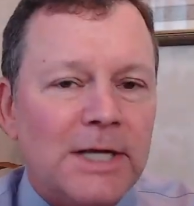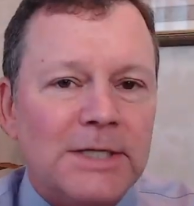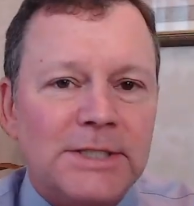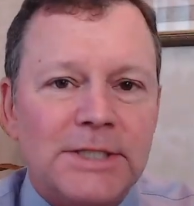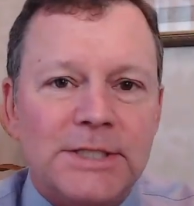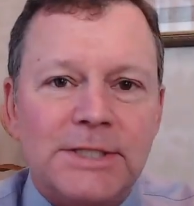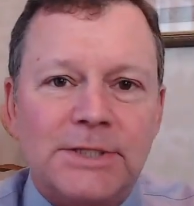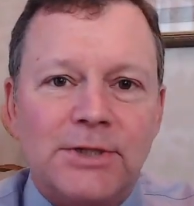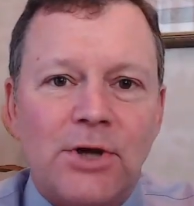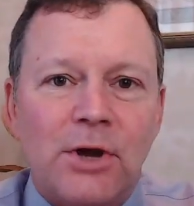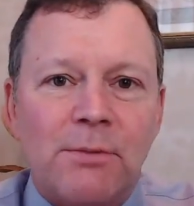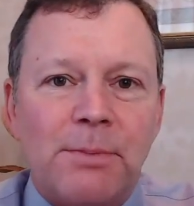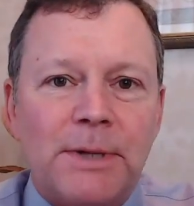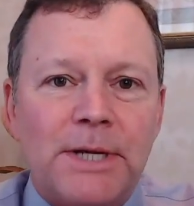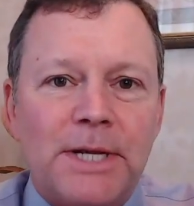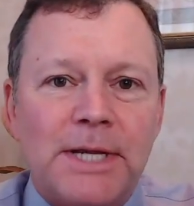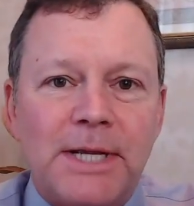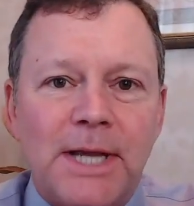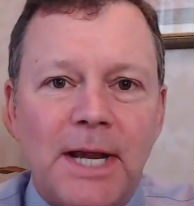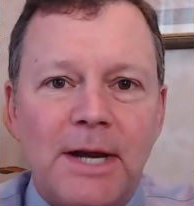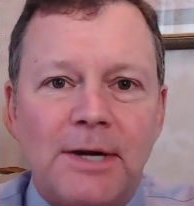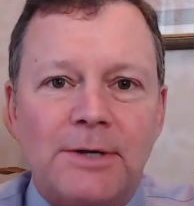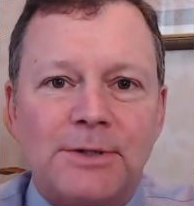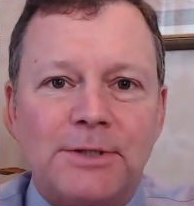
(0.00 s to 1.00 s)
seems nobody
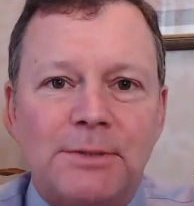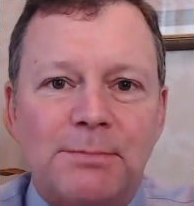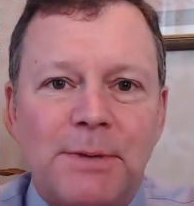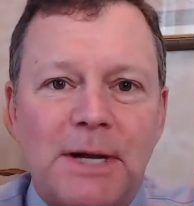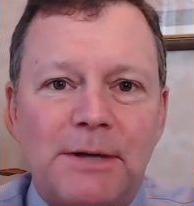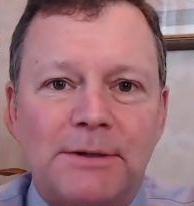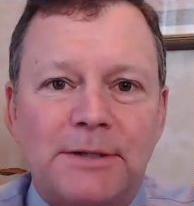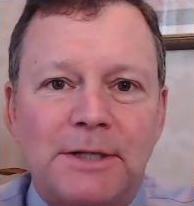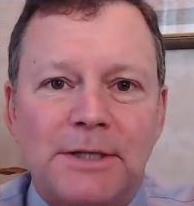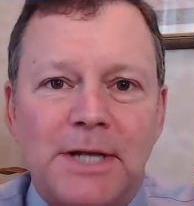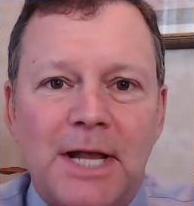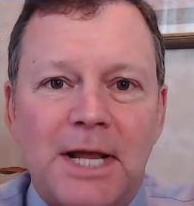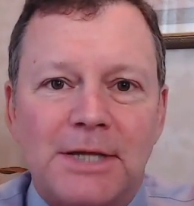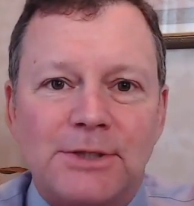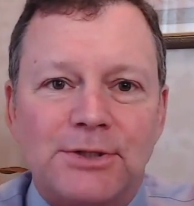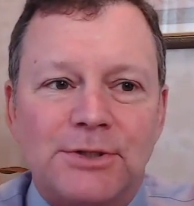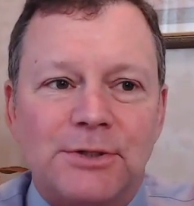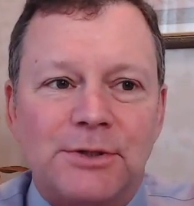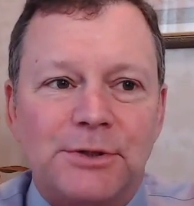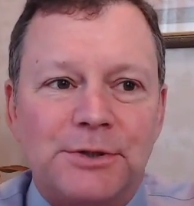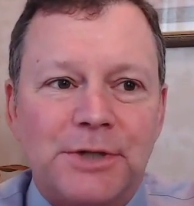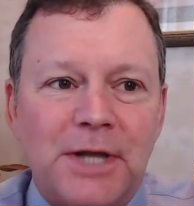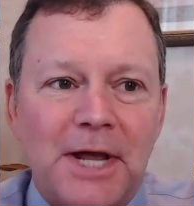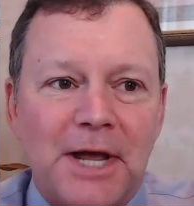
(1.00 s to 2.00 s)
cares about the
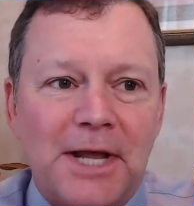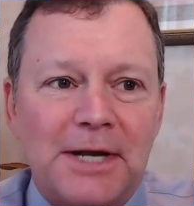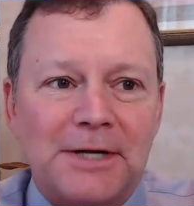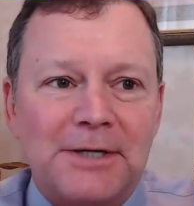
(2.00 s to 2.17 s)
national debt.